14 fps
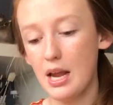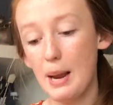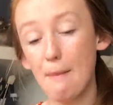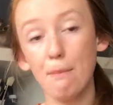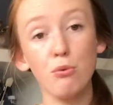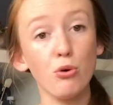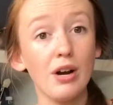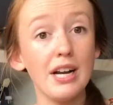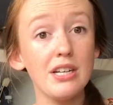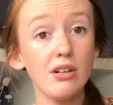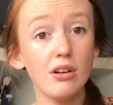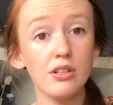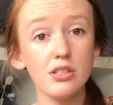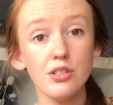embroid
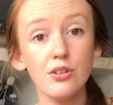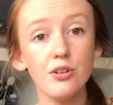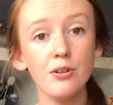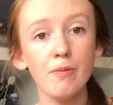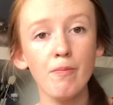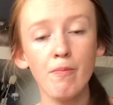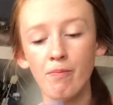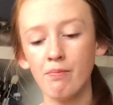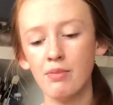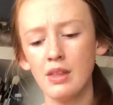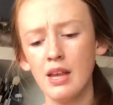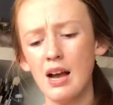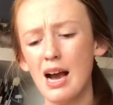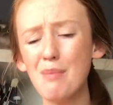onto.
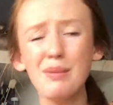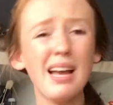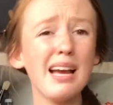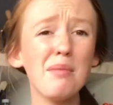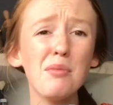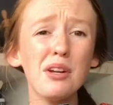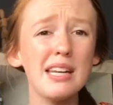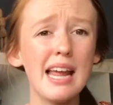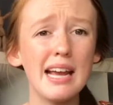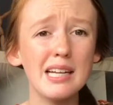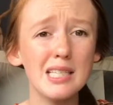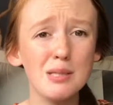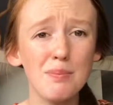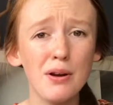I'm not an
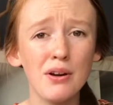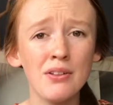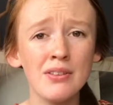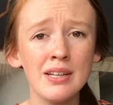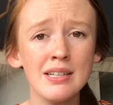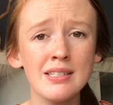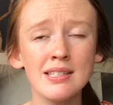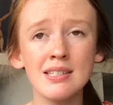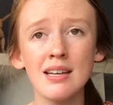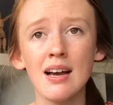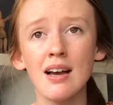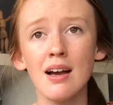expert on this.